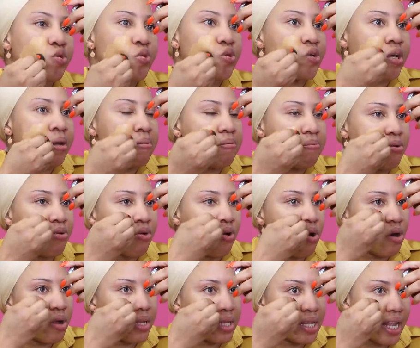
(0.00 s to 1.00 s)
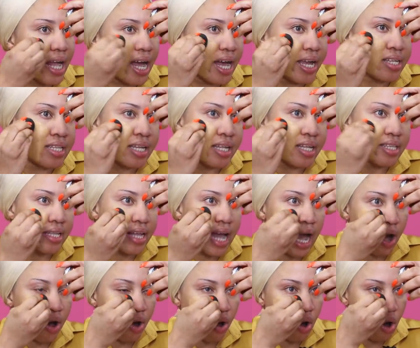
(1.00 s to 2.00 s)
you can book online. They
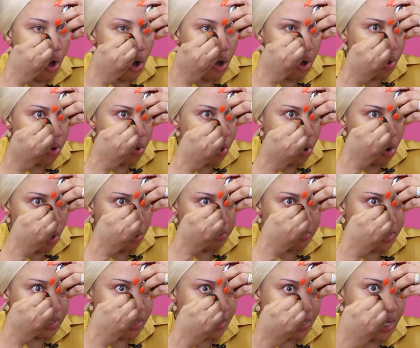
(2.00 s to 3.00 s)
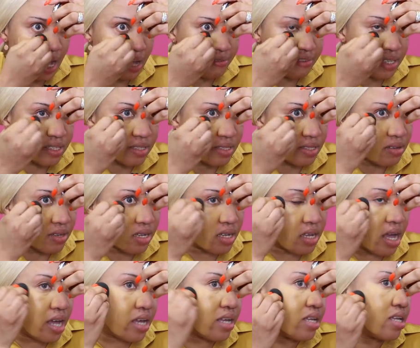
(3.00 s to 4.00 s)
are all home service,
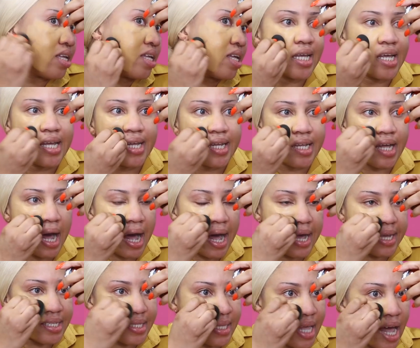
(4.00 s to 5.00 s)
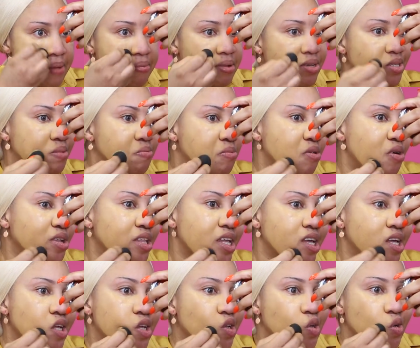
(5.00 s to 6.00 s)
okay? Guys, time is
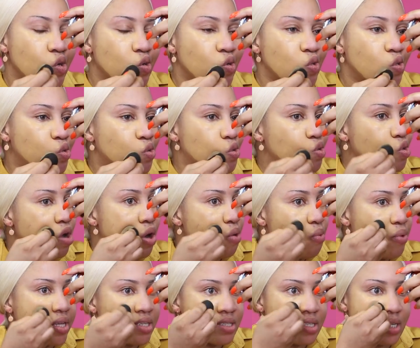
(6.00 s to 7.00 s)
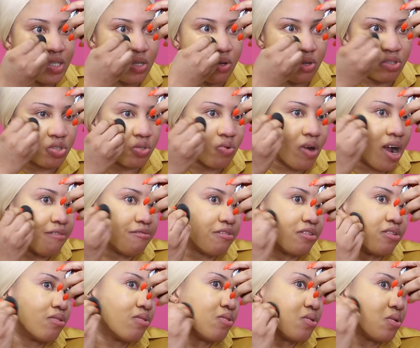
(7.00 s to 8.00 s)
money. Do not waste it on
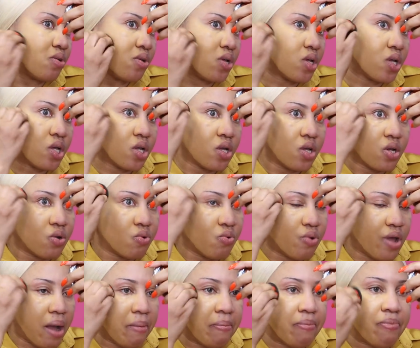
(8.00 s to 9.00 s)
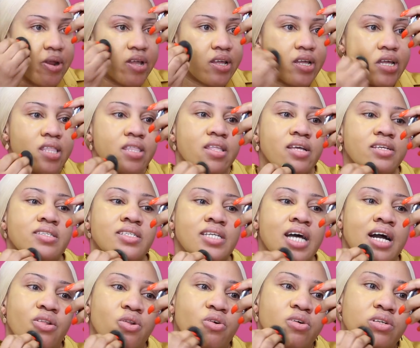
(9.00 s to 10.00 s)
travel. We are bringing the
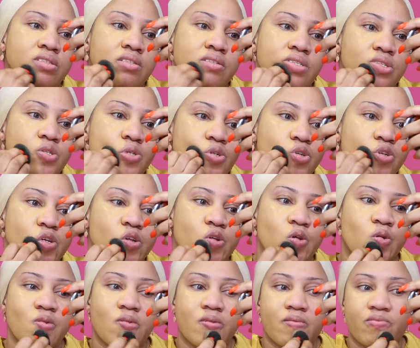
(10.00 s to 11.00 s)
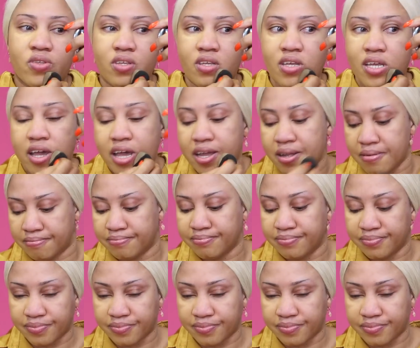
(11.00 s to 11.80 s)
salon to you, okay?